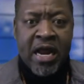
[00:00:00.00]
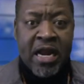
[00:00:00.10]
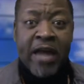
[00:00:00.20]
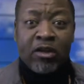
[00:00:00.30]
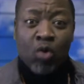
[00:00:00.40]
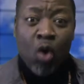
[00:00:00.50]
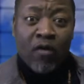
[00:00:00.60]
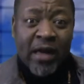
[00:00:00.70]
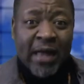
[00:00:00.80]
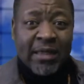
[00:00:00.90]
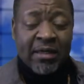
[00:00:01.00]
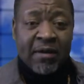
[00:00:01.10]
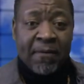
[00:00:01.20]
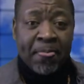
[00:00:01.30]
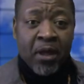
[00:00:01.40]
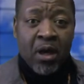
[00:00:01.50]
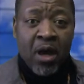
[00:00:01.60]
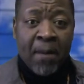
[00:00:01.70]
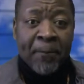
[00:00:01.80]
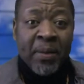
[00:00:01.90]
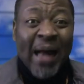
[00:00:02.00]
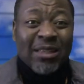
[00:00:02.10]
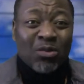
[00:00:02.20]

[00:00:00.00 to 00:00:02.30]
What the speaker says: They took over that. That's